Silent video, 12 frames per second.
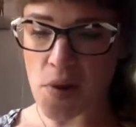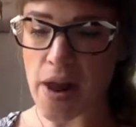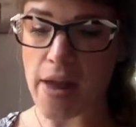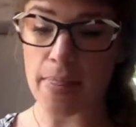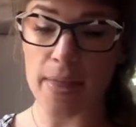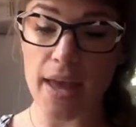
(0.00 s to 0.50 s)

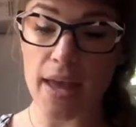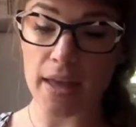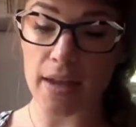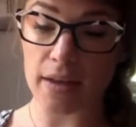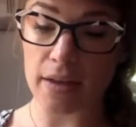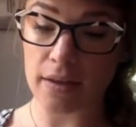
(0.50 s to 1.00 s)
And
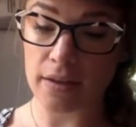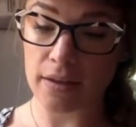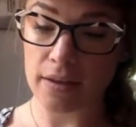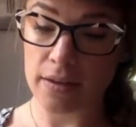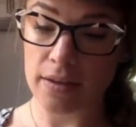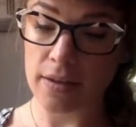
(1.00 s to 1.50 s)
then
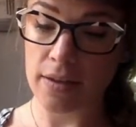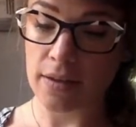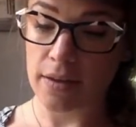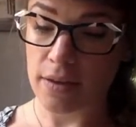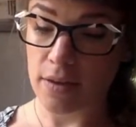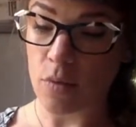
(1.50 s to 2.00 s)

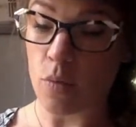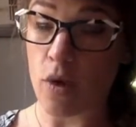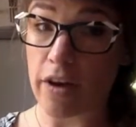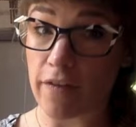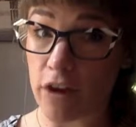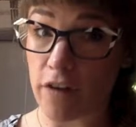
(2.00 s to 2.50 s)

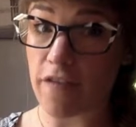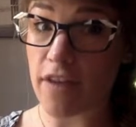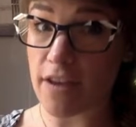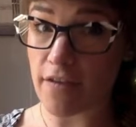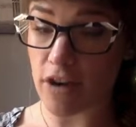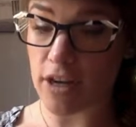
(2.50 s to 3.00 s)
one of our
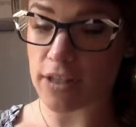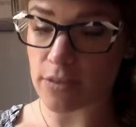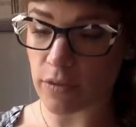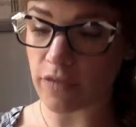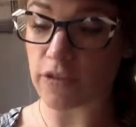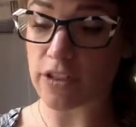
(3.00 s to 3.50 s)
favorites,
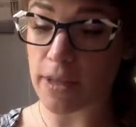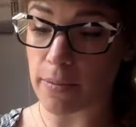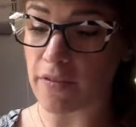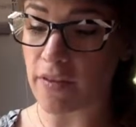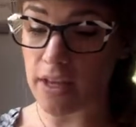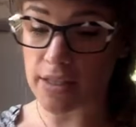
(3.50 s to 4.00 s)
well, for some
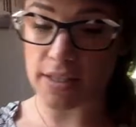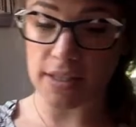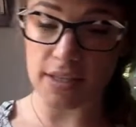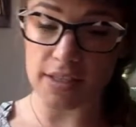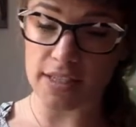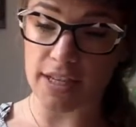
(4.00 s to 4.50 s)
of us,
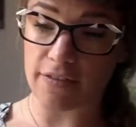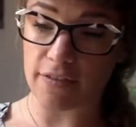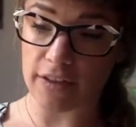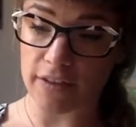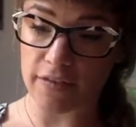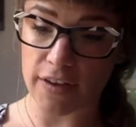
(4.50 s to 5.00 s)
it is
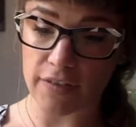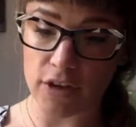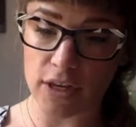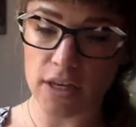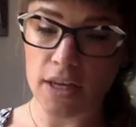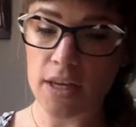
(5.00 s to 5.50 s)
definitely a
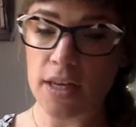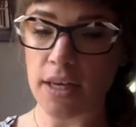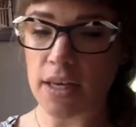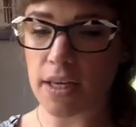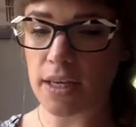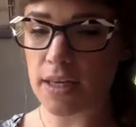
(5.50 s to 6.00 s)
favorite,
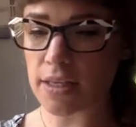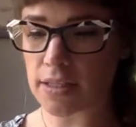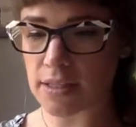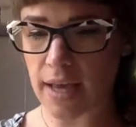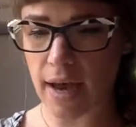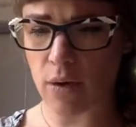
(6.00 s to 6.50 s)

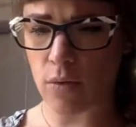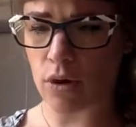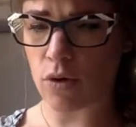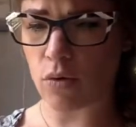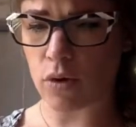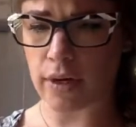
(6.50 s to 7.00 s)
is our
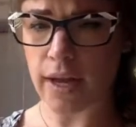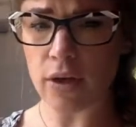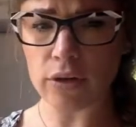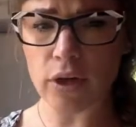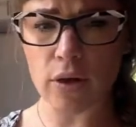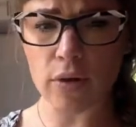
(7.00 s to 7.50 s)

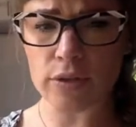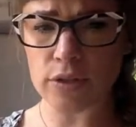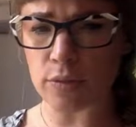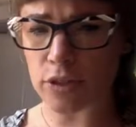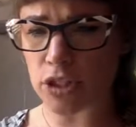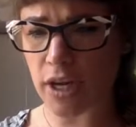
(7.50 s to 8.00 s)
Cornell
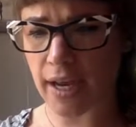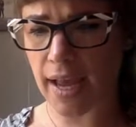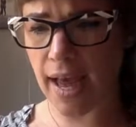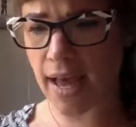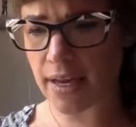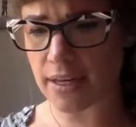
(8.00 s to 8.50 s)
notes, which I
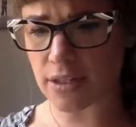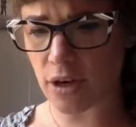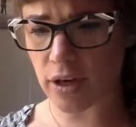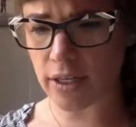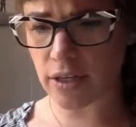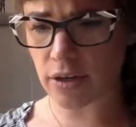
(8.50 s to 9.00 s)
had
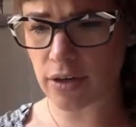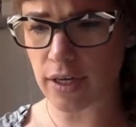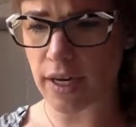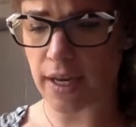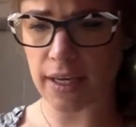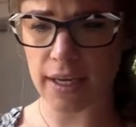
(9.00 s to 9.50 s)
dog-eared
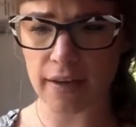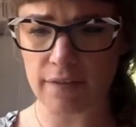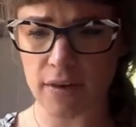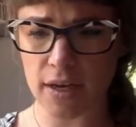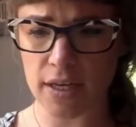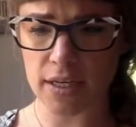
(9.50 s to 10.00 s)
and I
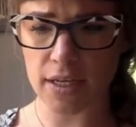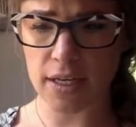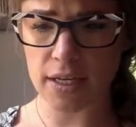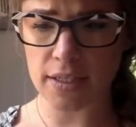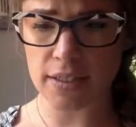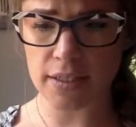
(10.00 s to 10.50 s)
can't find
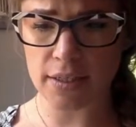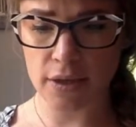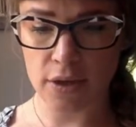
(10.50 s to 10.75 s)
it,